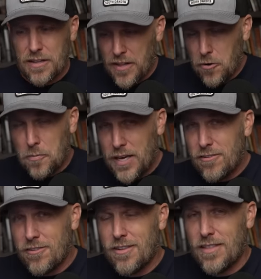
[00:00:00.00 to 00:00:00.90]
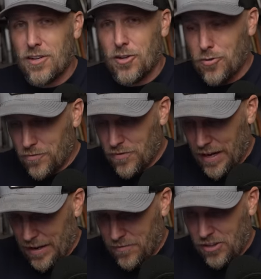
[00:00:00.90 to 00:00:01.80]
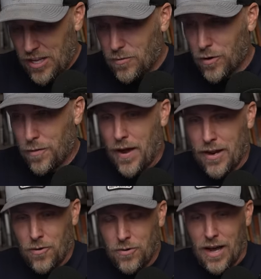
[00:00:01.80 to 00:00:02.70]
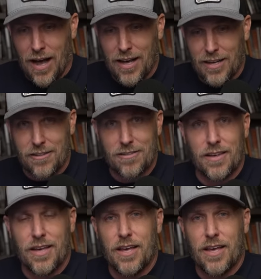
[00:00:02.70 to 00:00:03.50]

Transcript: There are pieces in the Louvre that I've seen with my own eyes